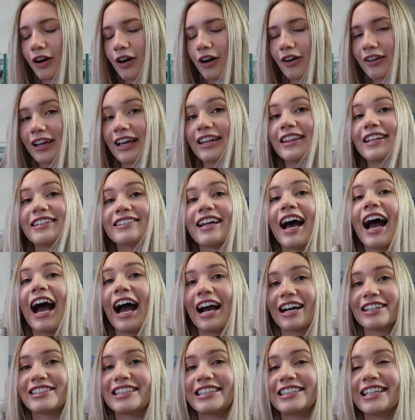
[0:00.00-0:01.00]
Okay, this
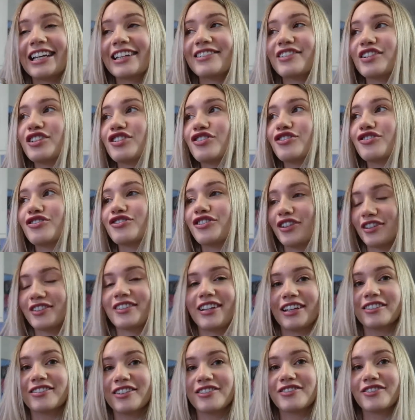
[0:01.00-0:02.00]
actually tastes just
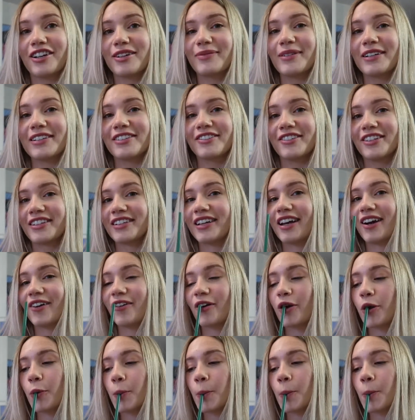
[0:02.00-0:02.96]
like the Starbucks drink now.